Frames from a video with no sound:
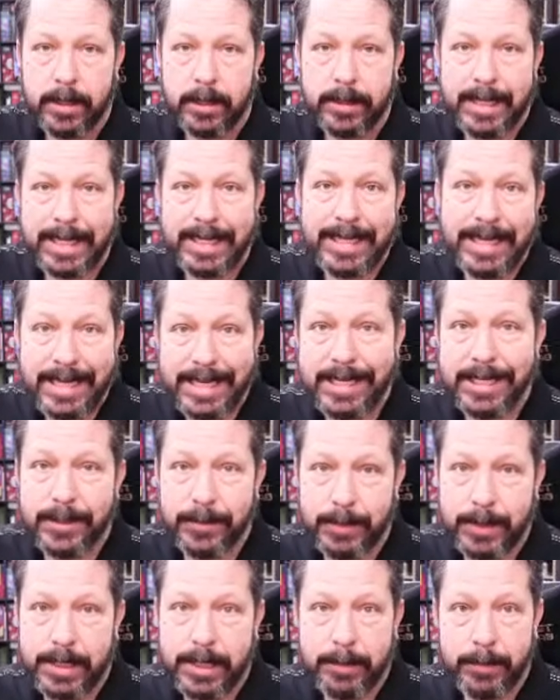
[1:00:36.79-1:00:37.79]
They need to
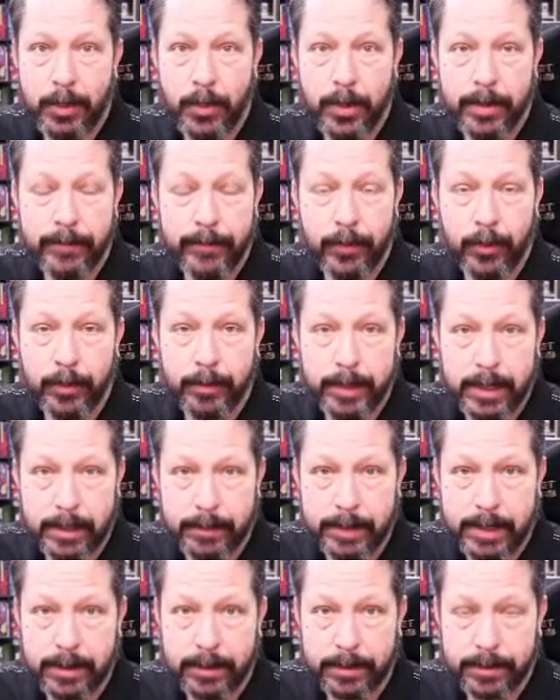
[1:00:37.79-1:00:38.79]
be 0.4
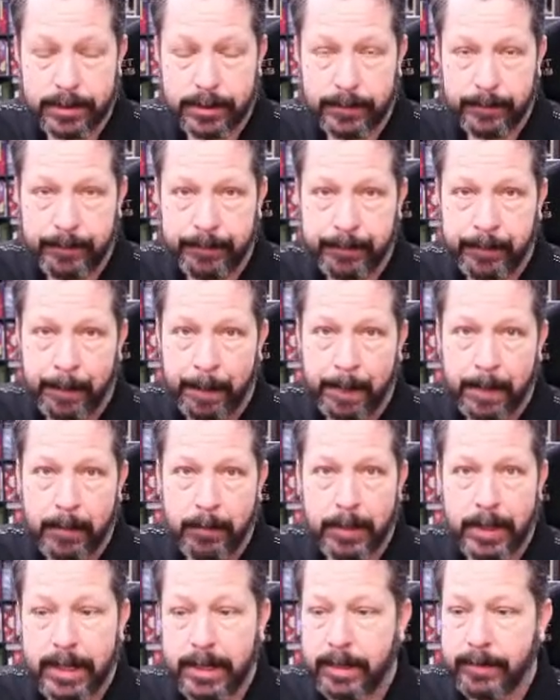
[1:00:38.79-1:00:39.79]
millimeters,
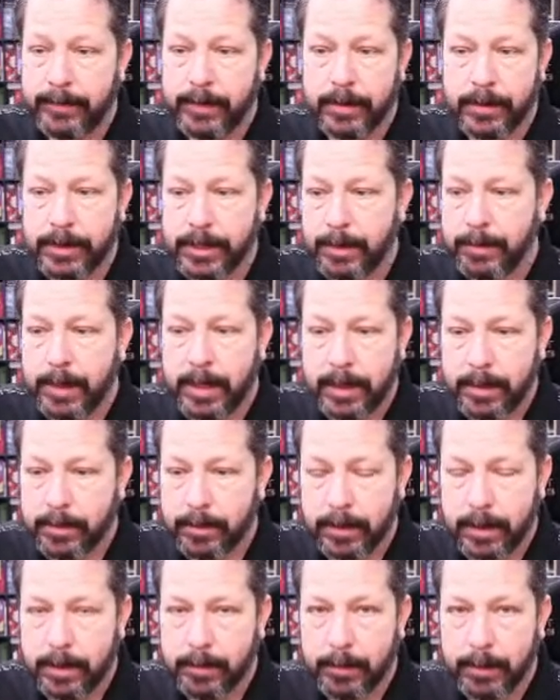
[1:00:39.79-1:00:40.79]
but if there's some
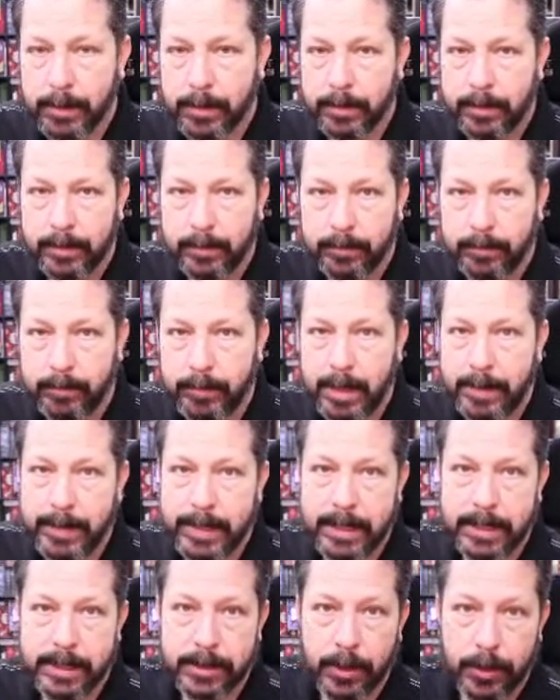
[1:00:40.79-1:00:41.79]
other number,
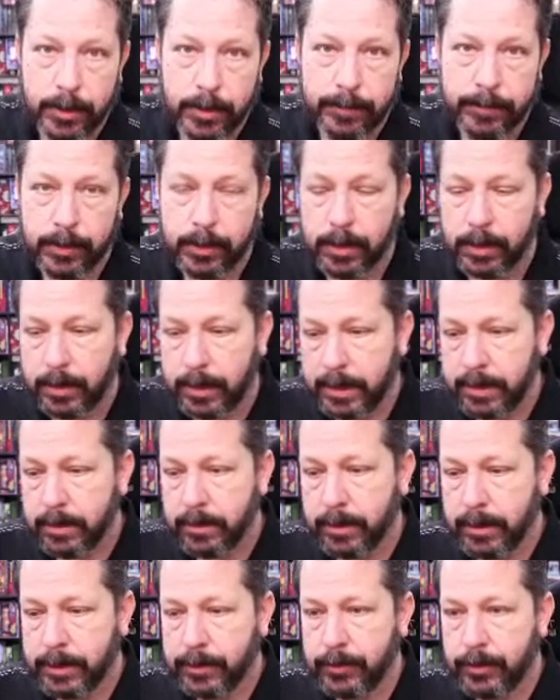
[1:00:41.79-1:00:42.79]
maybe it's over or
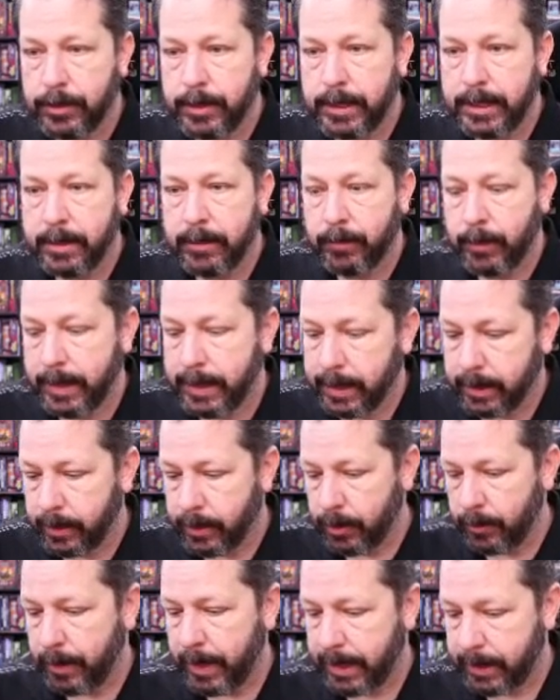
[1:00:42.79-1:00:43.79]
under extruding, we can
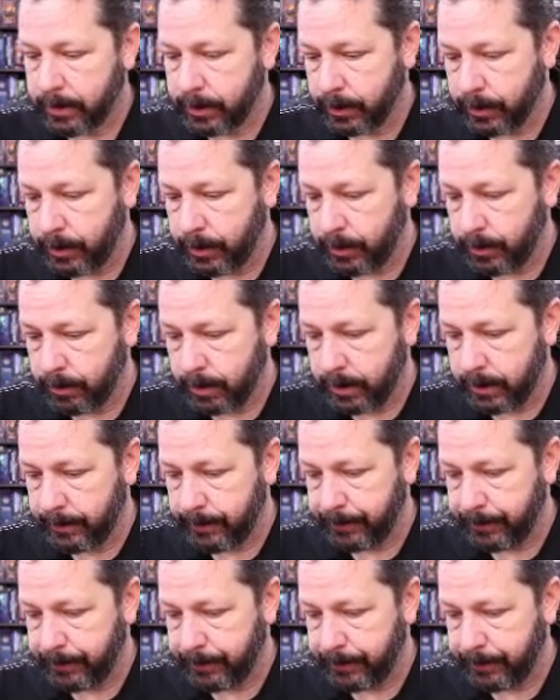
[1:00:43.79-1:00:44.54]
go back to Cura,